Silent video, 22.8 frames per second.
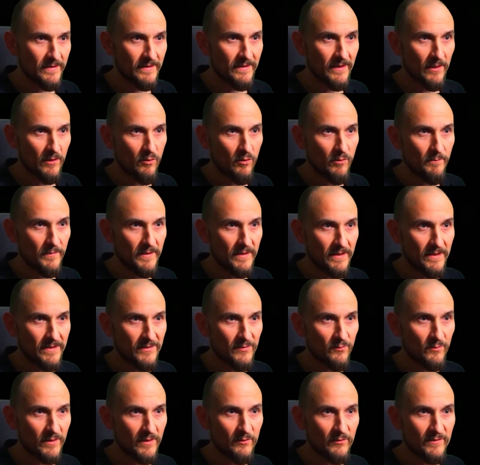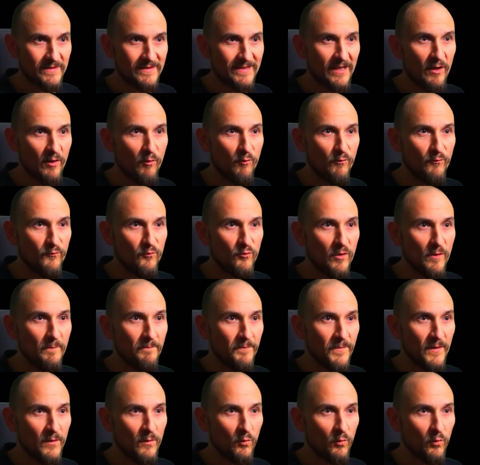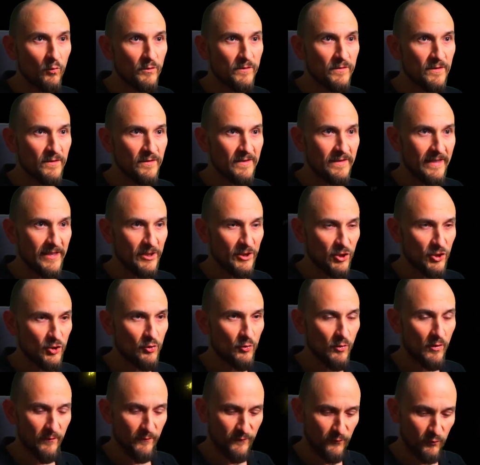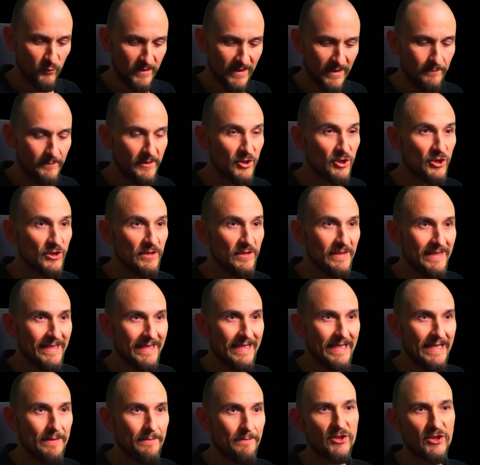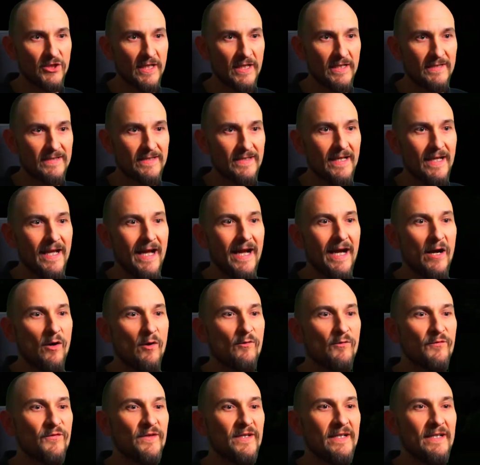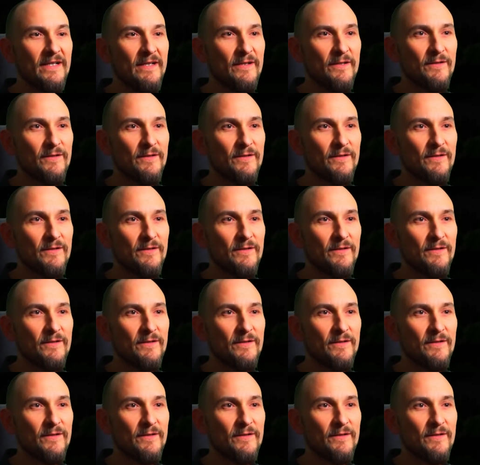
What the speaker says: here? This is now just the first Boilie combination that I threw out. And here we now of